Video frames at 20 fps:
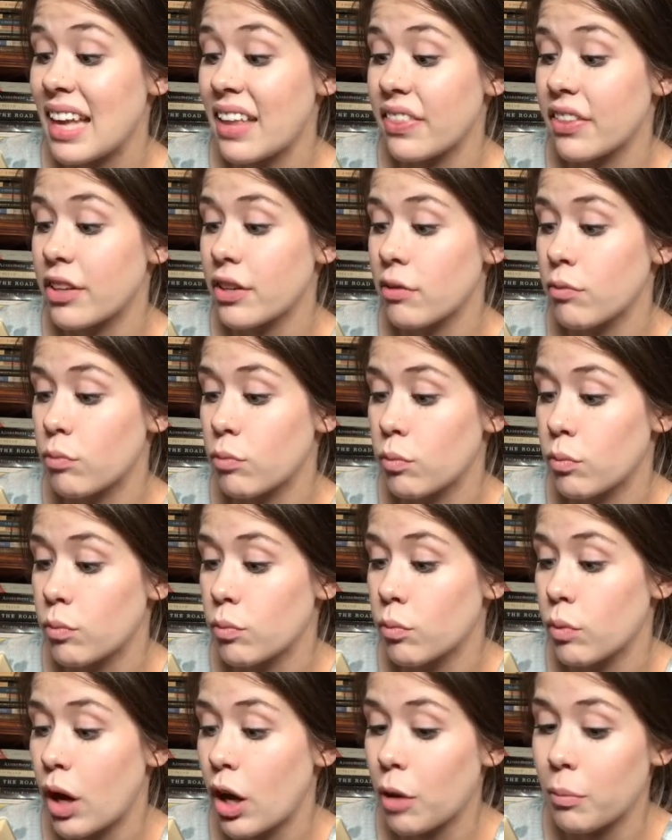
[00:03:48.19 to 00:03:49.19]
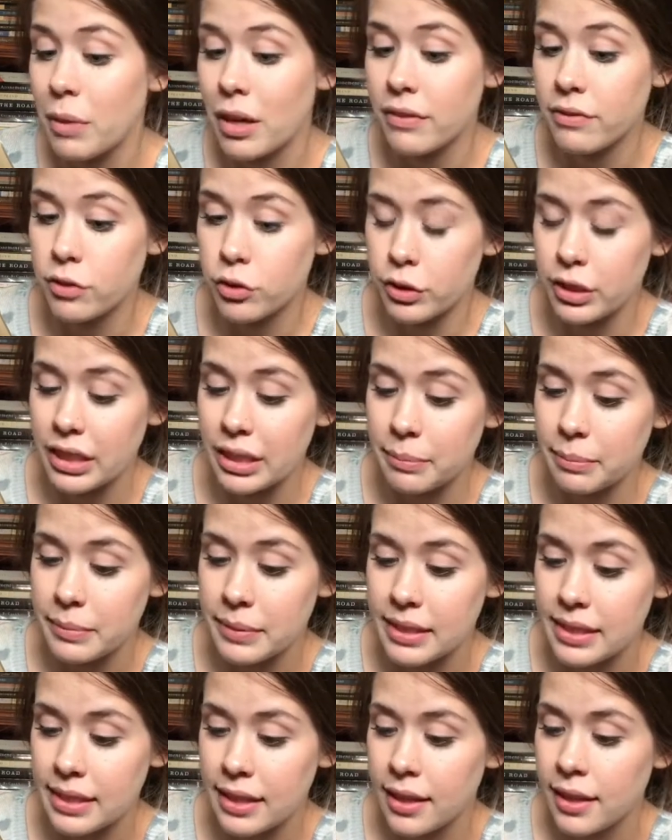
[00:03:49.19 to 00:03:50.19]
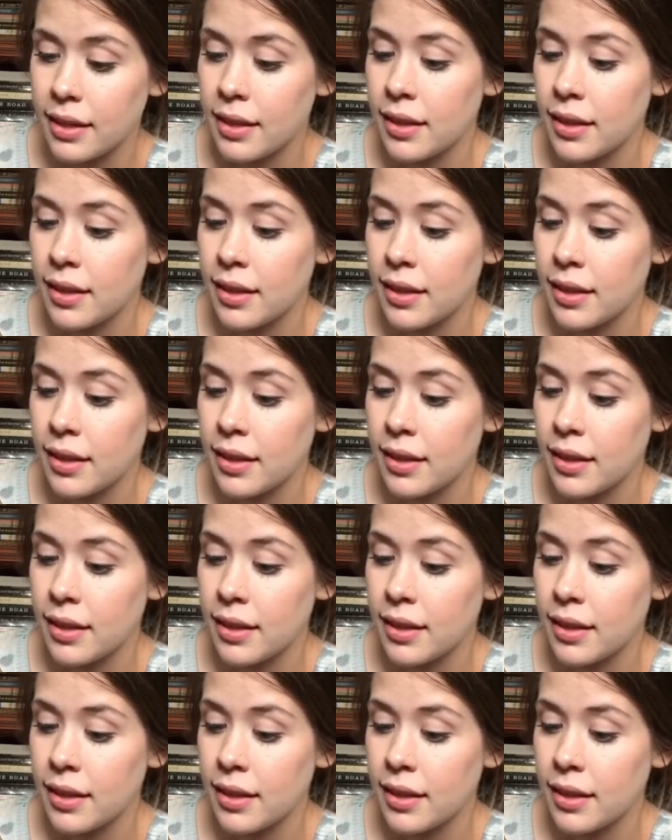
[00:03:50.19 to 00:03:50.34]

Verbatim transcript: and the realm of dreams.